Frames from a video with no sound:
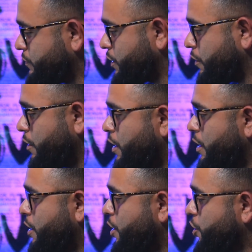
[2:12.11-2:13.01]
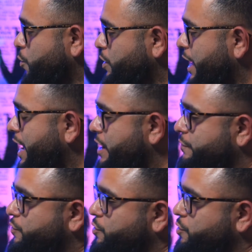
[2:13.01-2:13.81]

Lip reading: So you really have